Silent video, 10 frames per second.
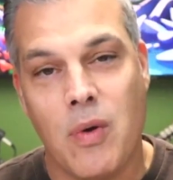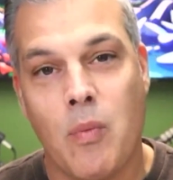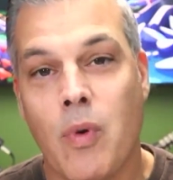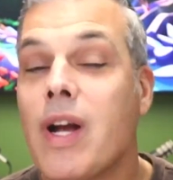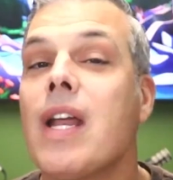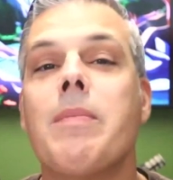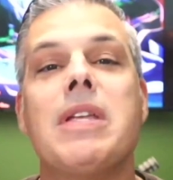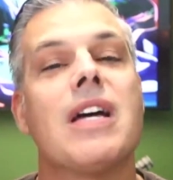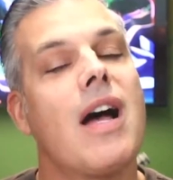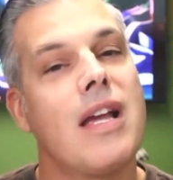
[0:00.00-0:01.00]
We're going to be
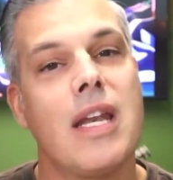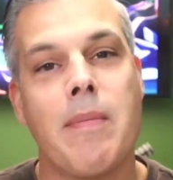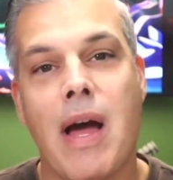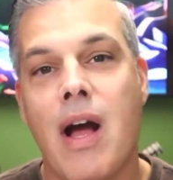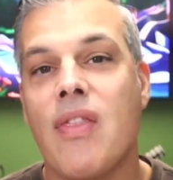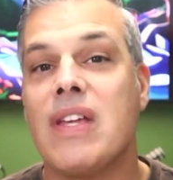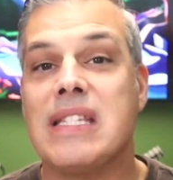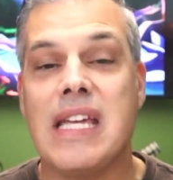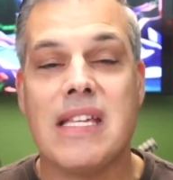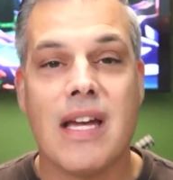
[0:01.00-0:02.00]
talking about the
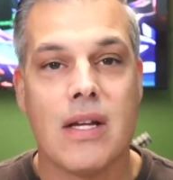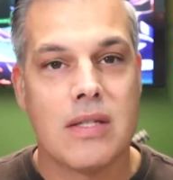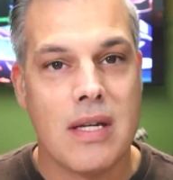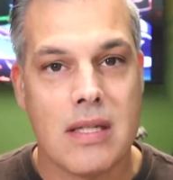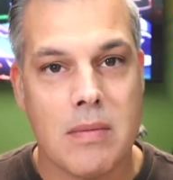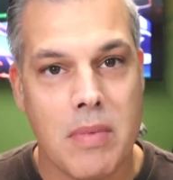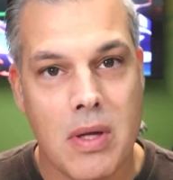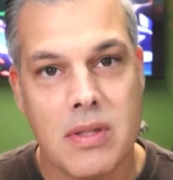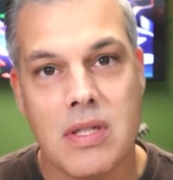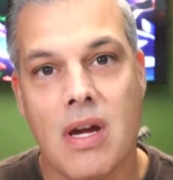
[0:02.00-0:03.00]
details and nuts and
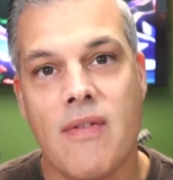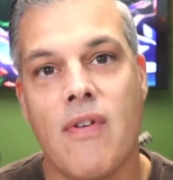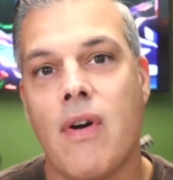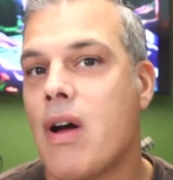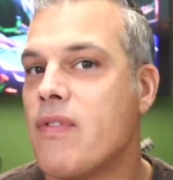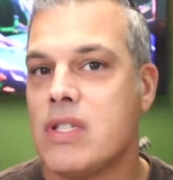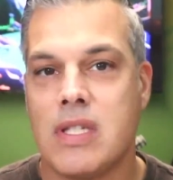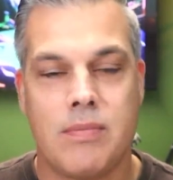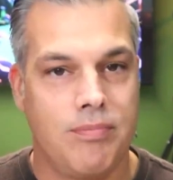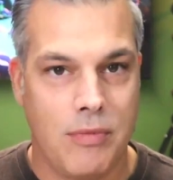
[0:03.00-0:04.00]
bolts of
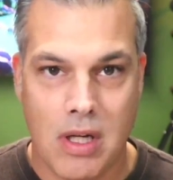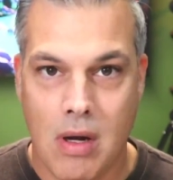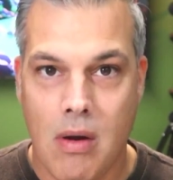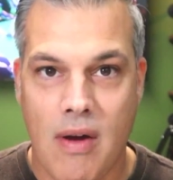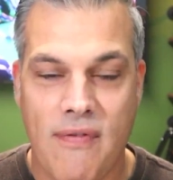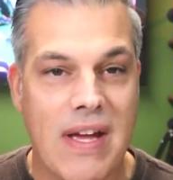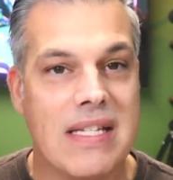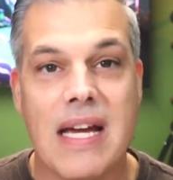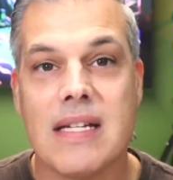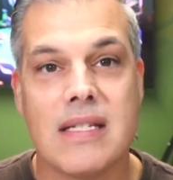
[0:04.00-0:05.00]
a
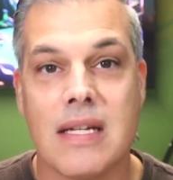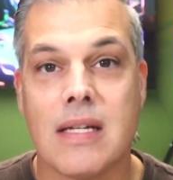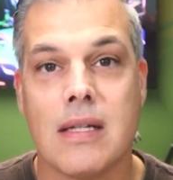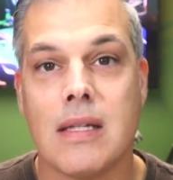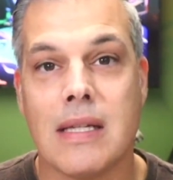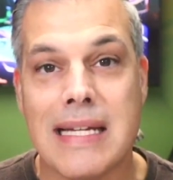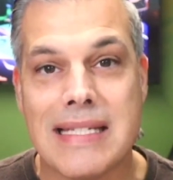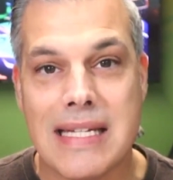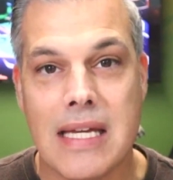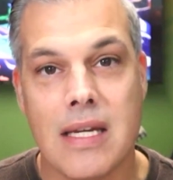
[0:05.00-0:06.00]
fantastic
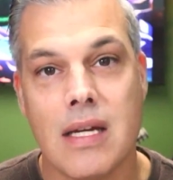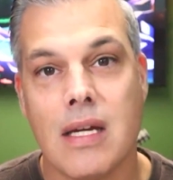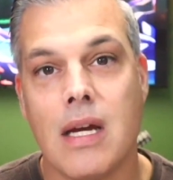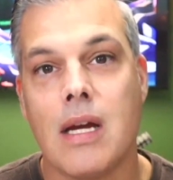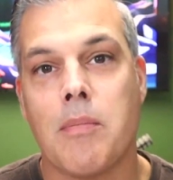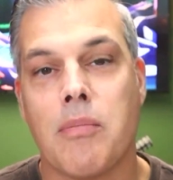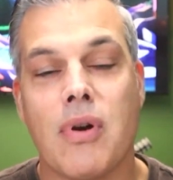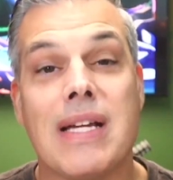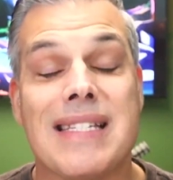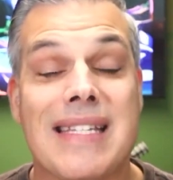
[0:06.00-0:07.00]
listing
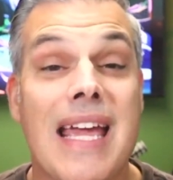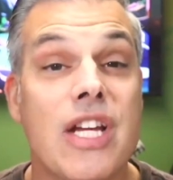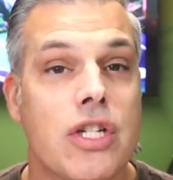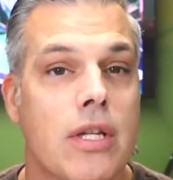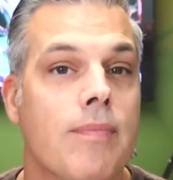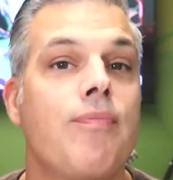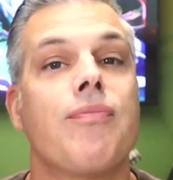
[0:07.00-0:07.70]
presentation